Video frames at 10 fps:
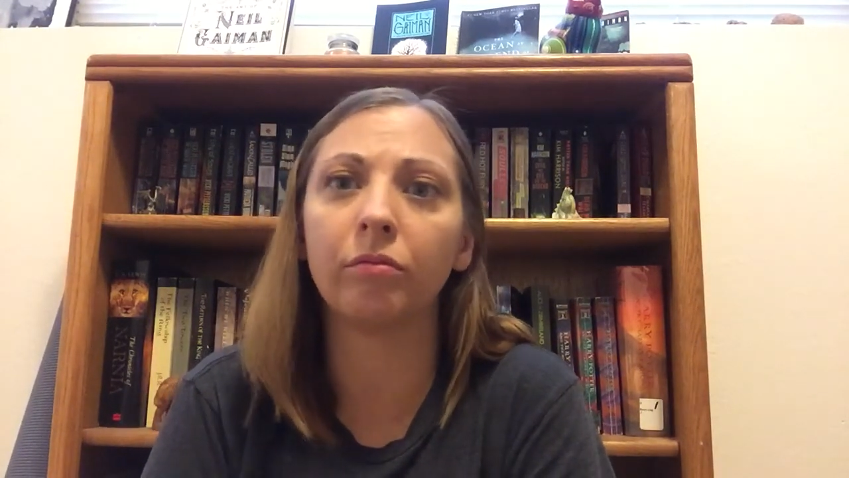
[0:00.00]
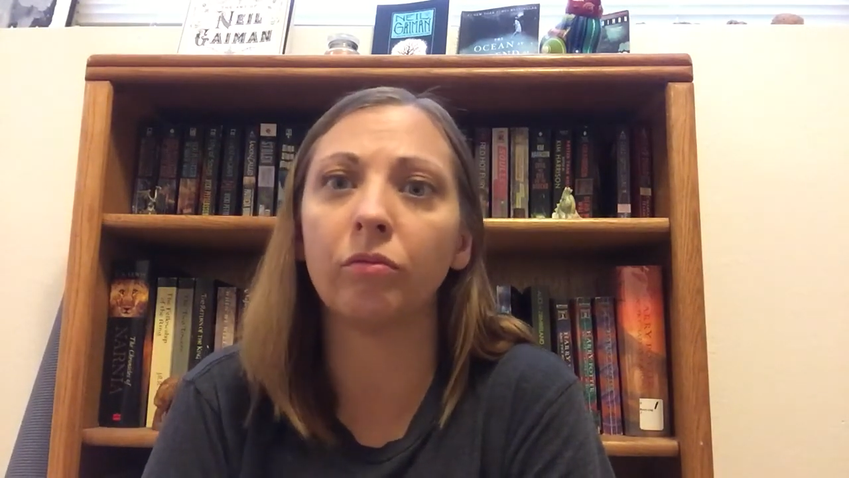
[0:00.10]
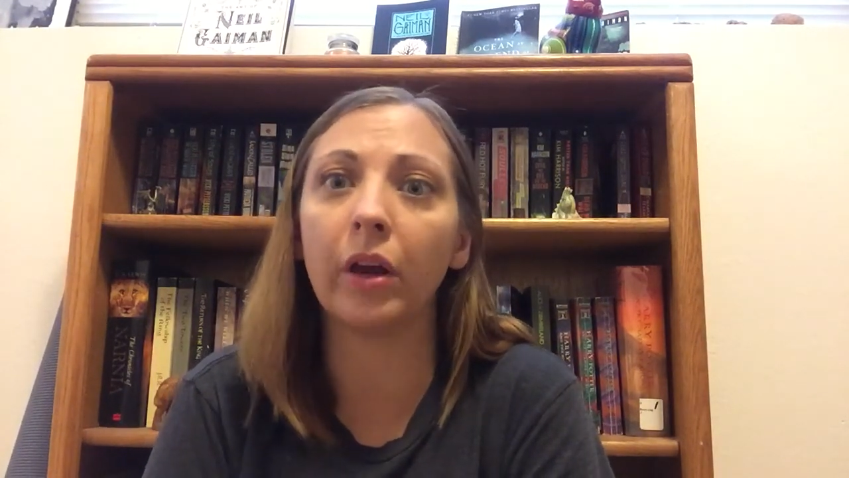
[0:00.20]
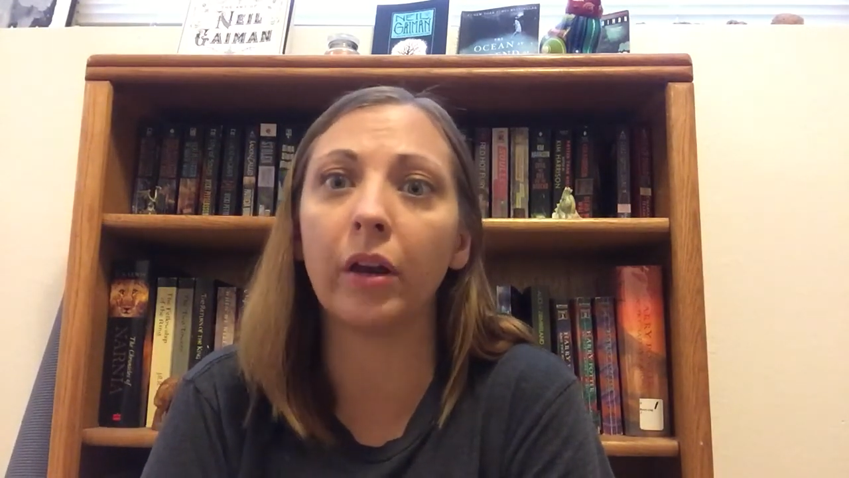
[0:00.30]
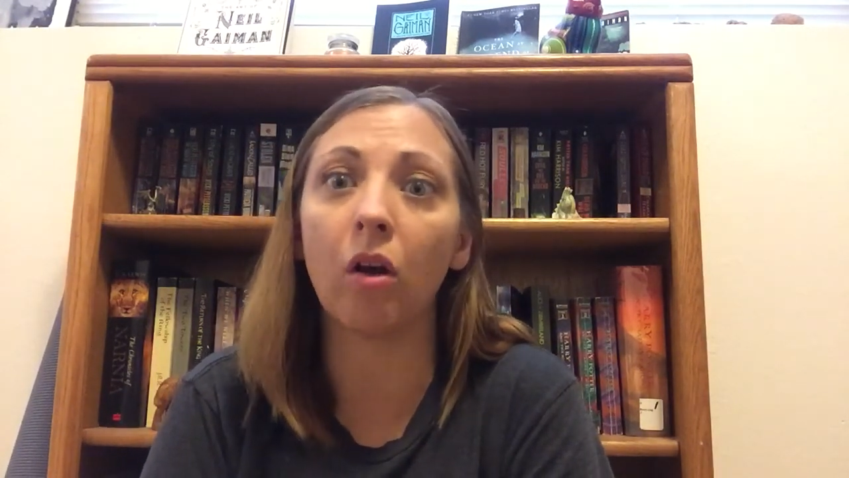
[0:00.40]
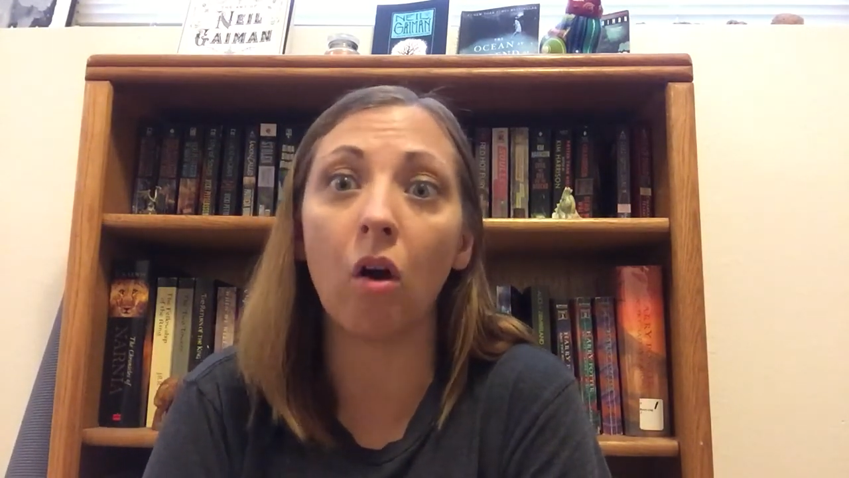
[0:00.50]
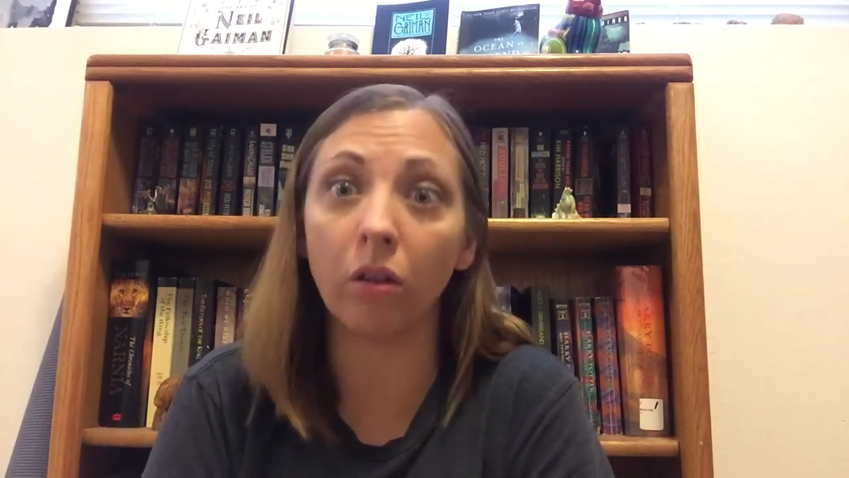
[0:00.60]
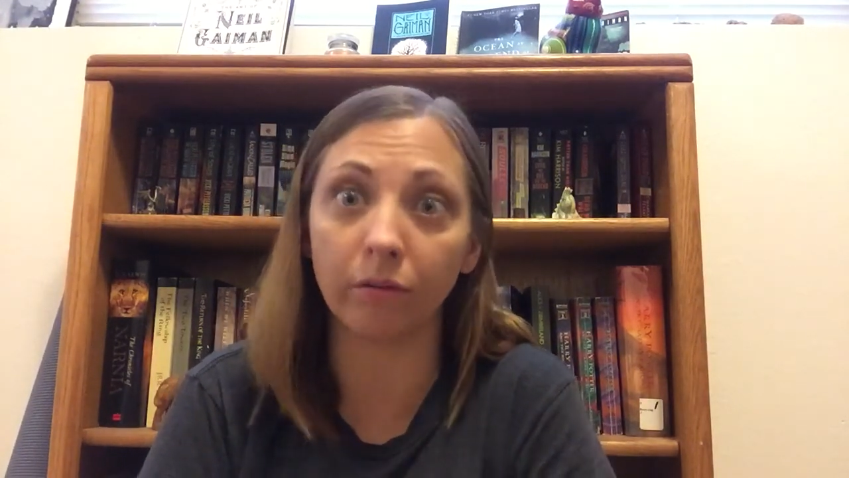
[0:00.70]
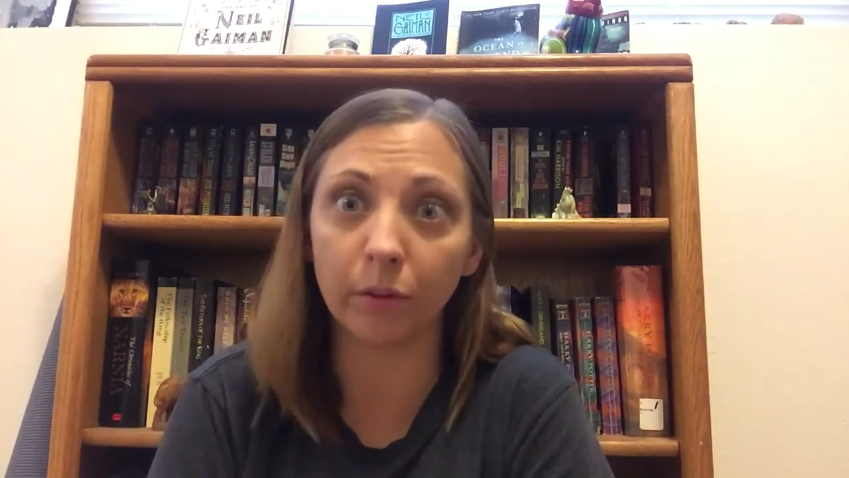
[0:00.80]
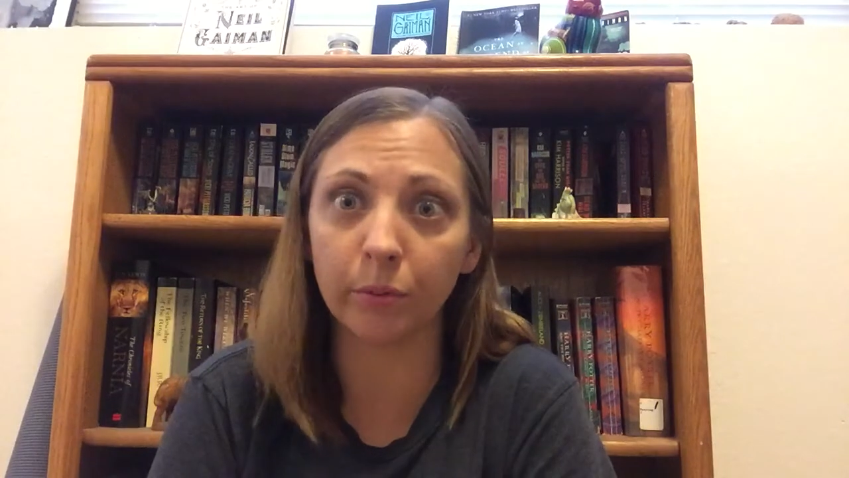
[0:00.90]
read
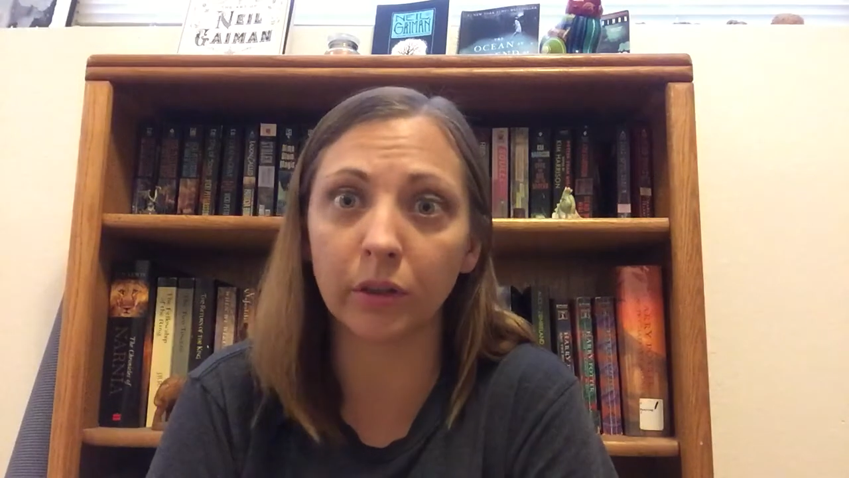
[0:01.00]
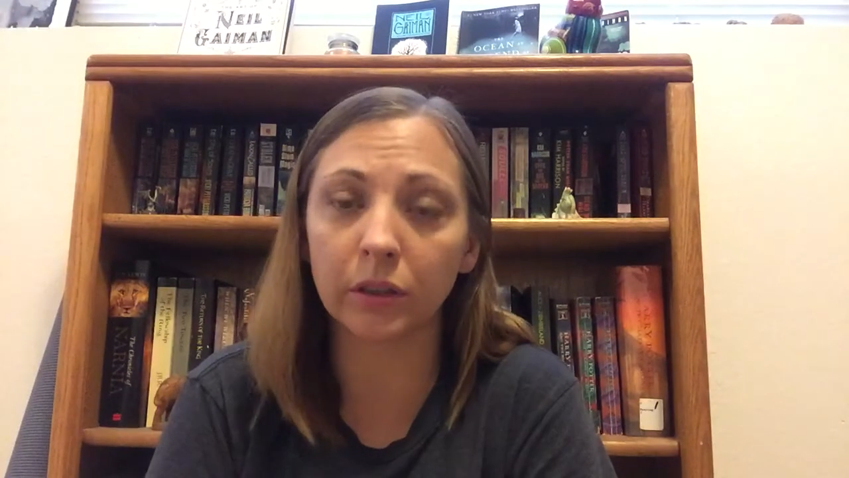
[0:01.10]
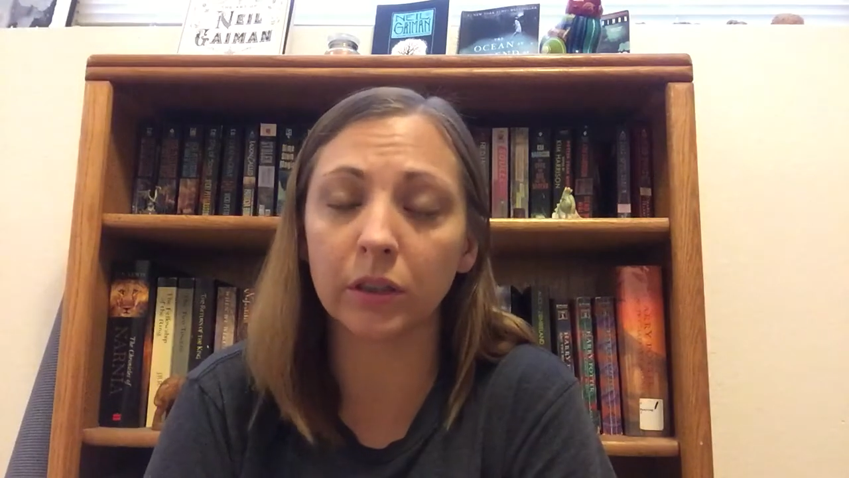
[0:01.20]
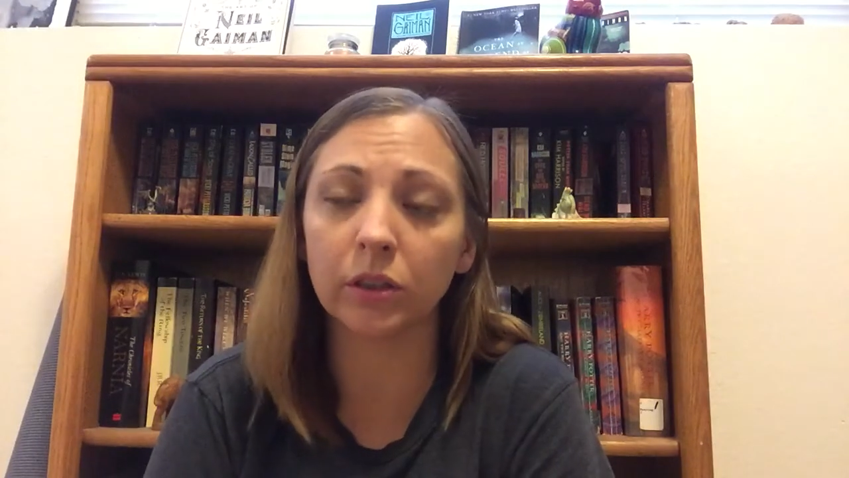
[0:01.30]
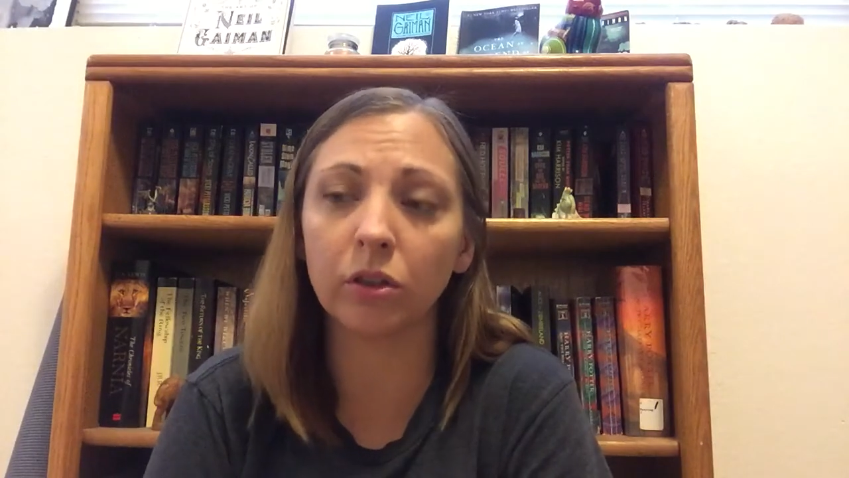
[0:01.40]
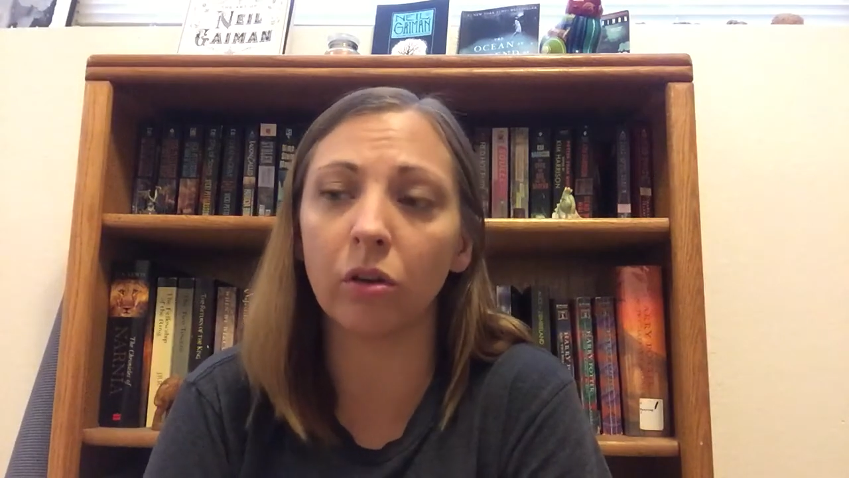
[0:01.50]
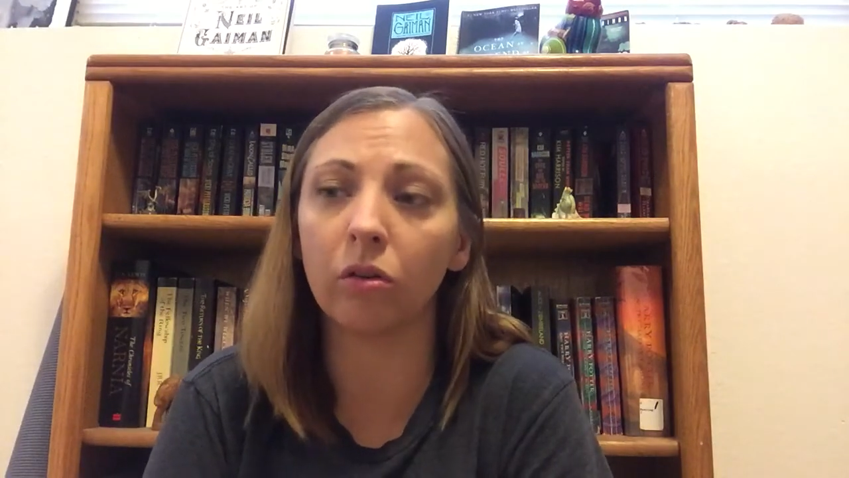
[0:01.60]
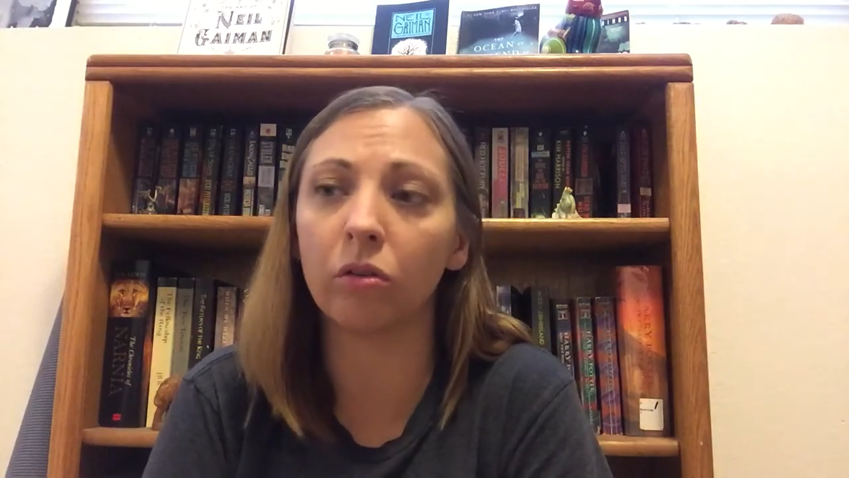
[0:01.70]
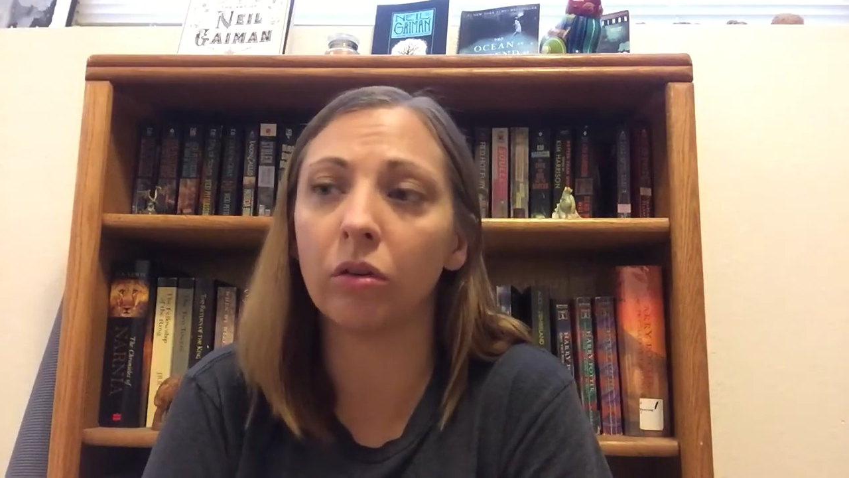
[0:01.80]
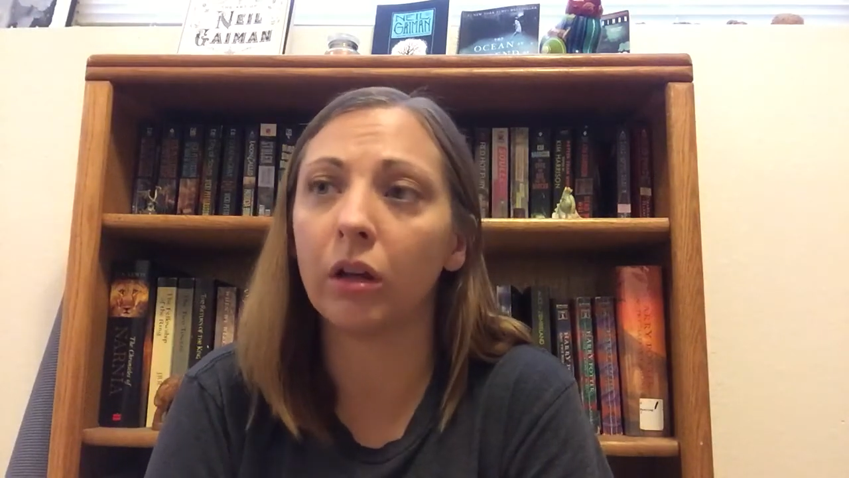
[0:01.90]
all of the books,
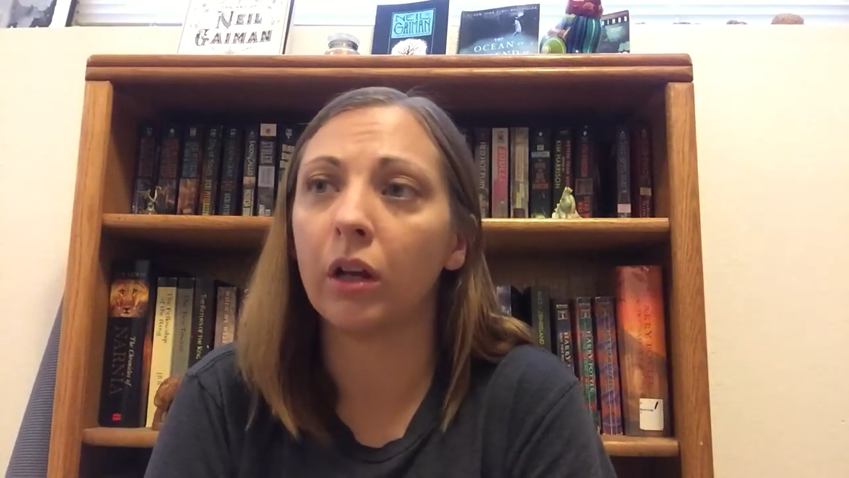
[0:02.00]
so